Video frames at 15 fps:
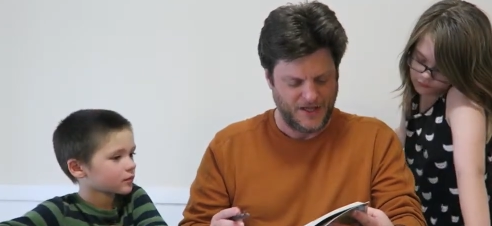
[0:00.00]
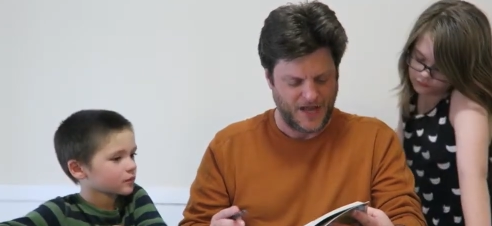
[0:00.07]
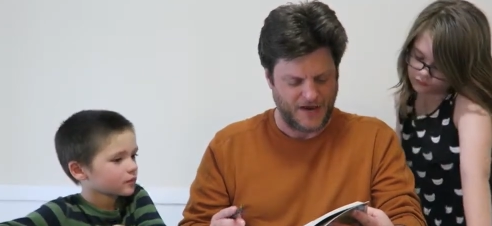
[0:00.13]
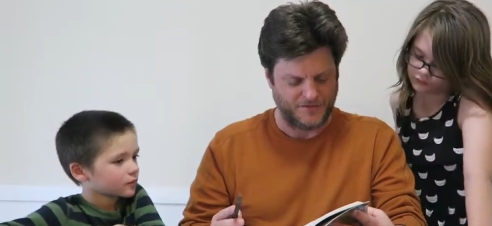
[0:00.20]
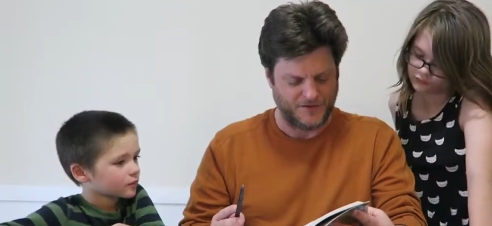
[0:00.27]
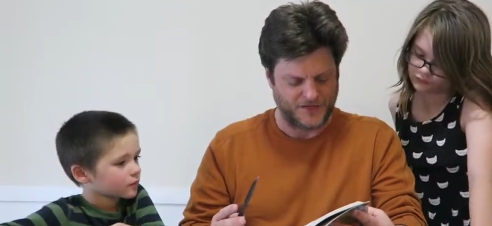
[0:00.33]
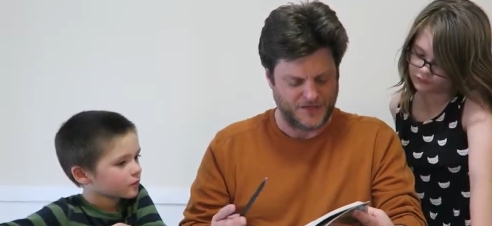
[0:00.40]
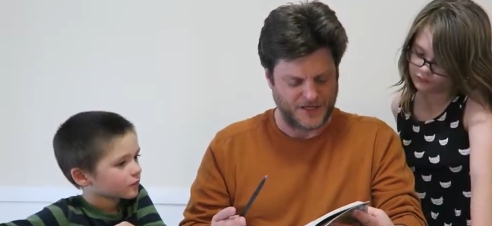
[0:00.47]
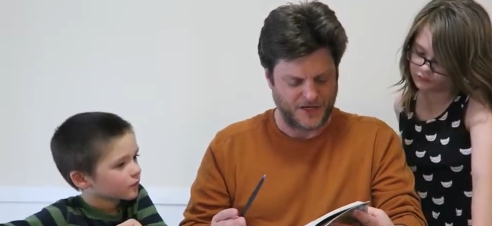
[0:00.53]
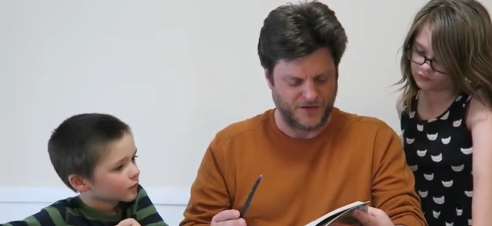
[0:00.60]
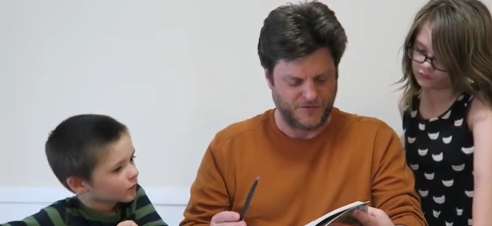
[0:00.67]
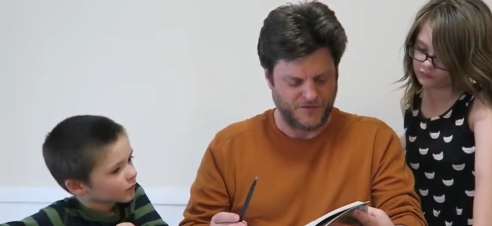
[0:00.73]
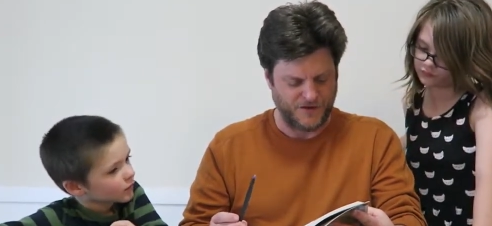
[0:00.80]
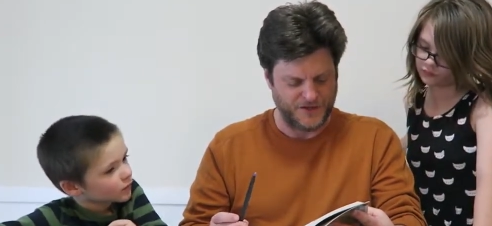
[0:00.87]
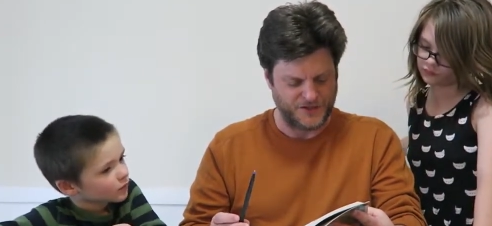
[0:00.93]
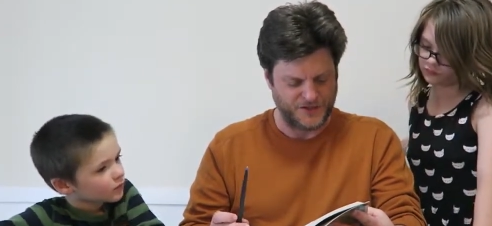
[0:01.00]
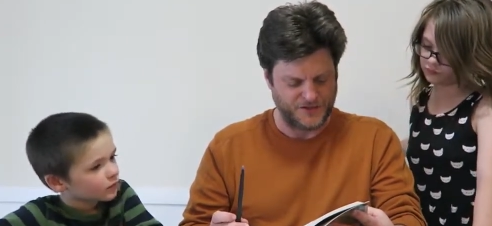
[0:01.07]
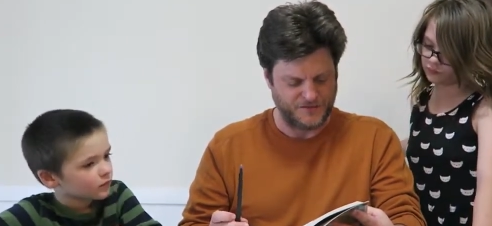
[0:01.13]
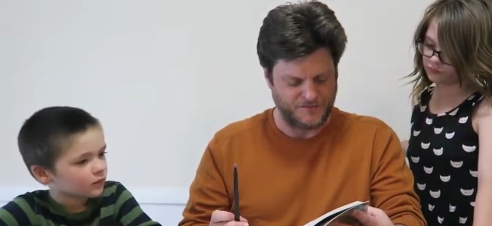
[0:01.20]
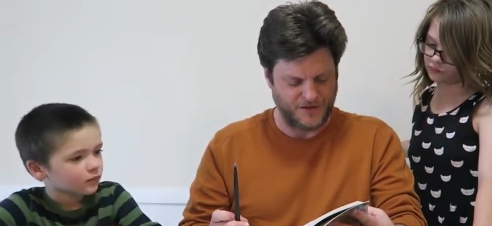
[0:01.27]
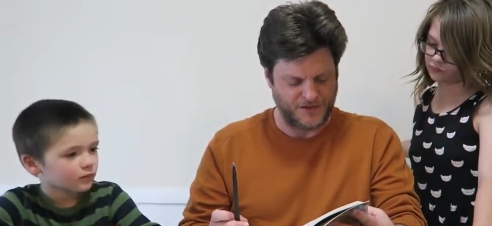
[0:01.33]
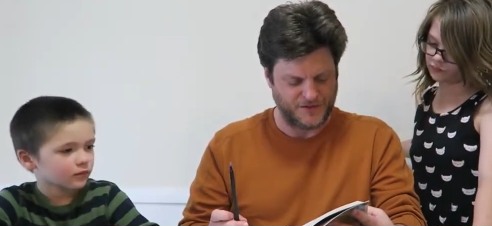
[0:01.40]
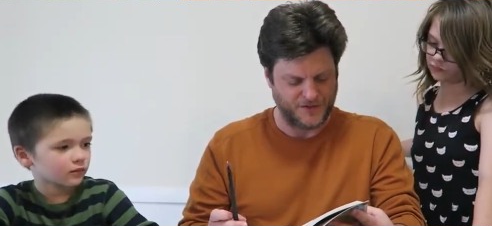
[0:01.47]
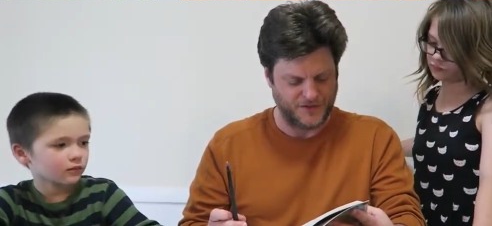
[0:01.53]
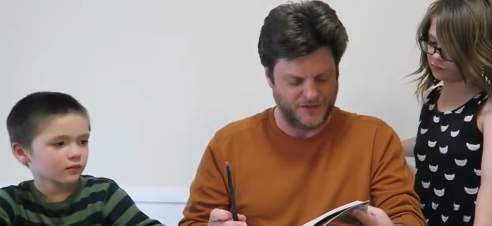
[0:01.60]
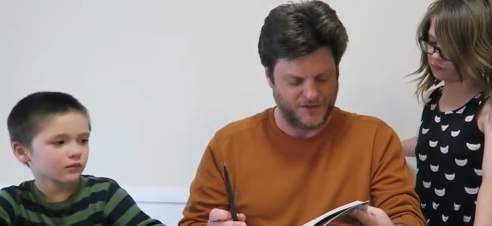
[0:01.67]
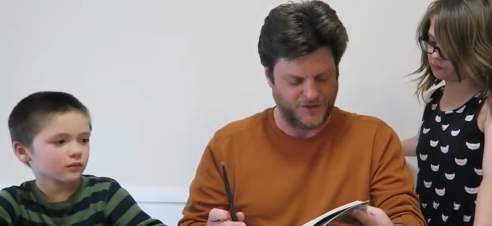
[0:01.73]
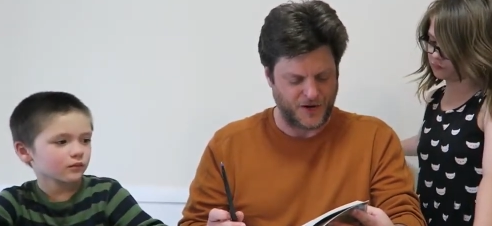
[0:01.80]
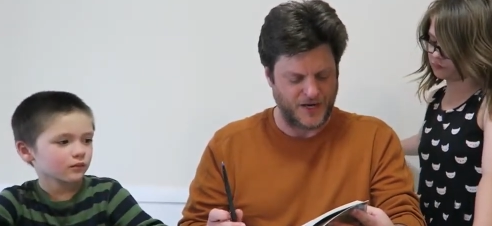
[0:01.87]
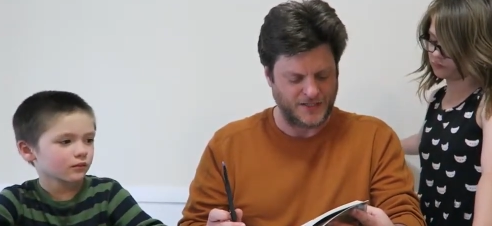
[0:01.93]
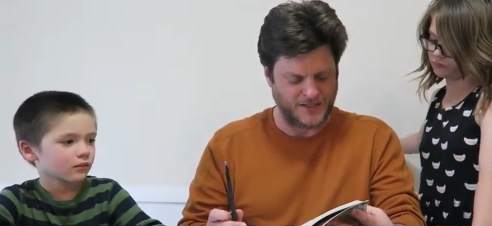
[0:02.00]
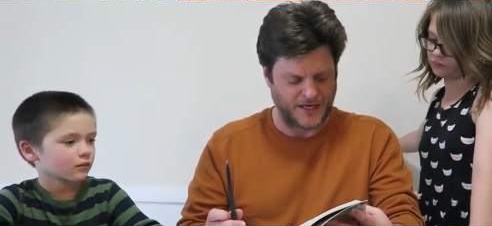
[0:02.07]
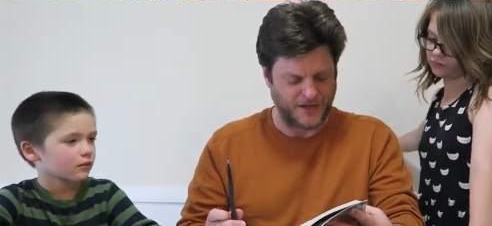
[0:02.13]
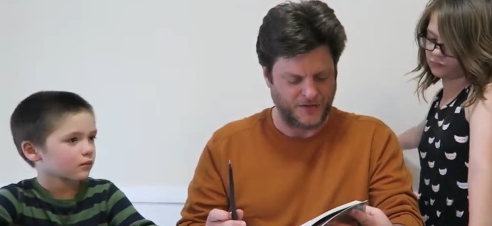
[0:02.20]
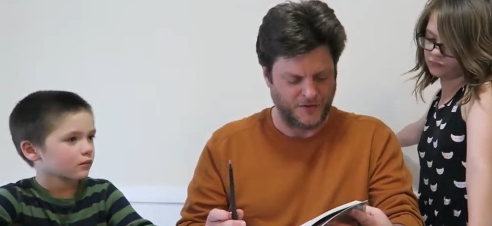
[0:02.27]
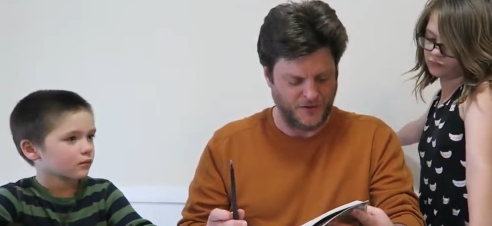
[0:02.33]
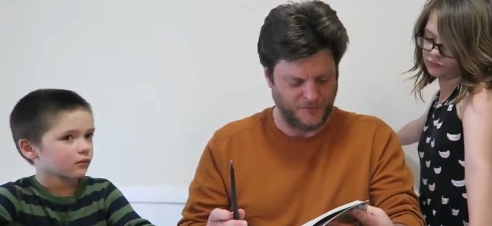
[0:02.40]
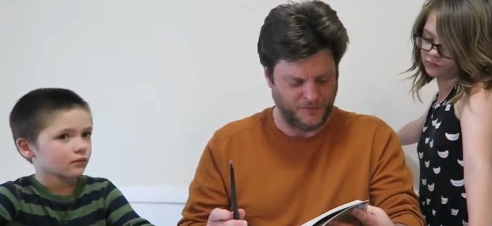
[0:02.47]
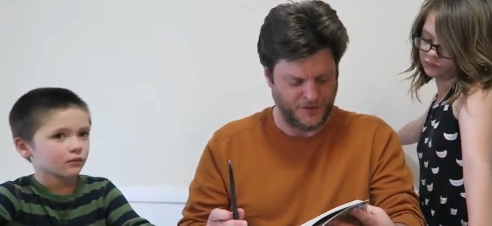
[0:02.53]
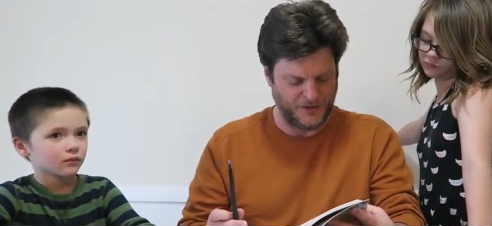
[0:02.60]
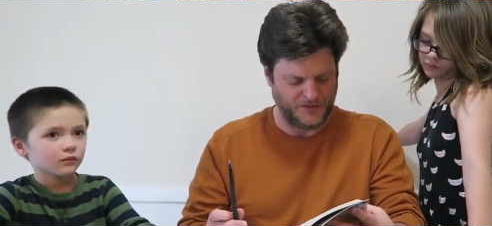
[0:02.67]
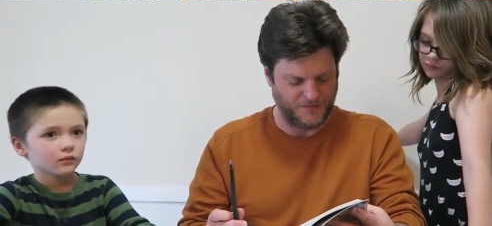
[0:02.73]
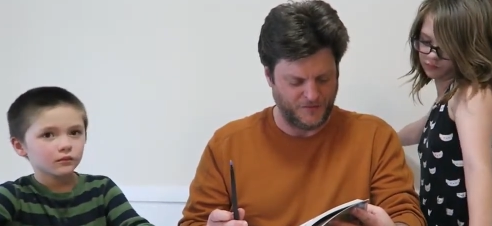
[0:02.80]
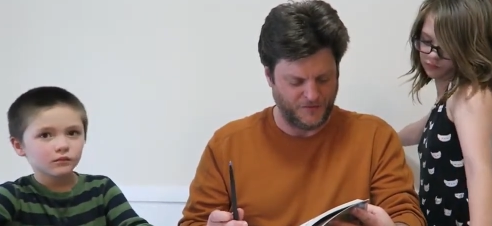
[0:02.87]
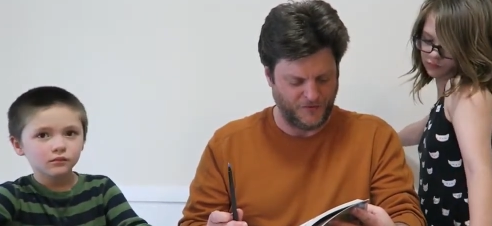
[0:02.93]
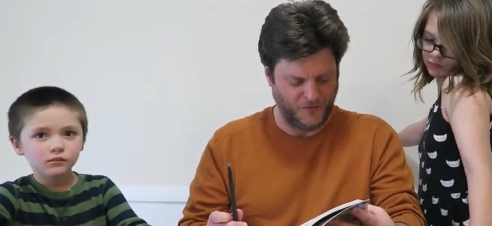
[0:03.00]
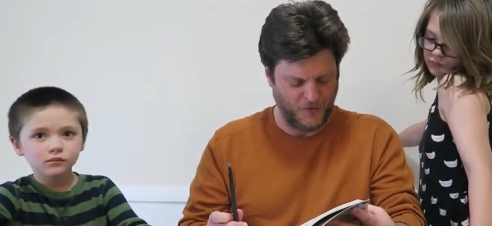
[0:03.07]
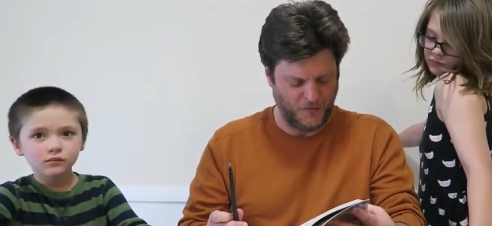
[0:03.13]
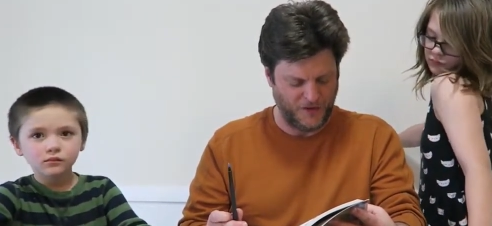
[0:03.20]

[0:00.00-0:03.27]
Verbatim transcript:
Speaker 1: After the cycle finishes, make sure the dry cycle completes before